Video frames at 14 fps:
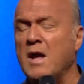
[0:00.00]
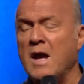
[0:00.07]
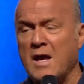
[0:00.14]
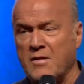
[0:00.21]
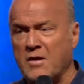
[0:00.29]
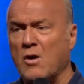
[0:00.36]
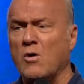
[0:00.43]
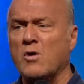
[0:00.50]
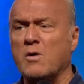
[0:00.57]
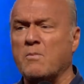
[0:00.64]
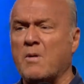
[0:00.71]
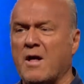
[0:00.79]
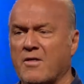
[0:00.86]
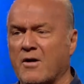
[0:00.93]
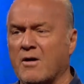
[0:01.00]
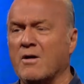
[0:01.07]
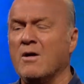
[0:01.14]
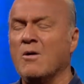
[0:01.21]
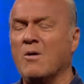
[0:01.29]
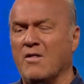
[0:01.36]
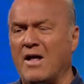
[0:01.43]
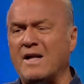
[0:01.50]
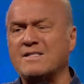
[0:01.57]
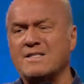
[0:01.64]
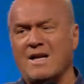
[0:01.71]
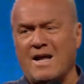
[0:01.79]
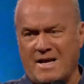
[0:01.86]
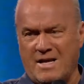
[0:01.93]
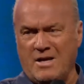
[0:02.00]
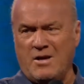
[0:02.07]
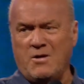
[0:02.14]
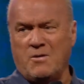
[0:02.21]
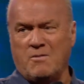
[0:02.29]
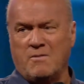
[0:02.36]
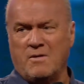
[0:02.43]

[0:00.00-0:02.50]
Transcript: And the older brother, well, that's like you.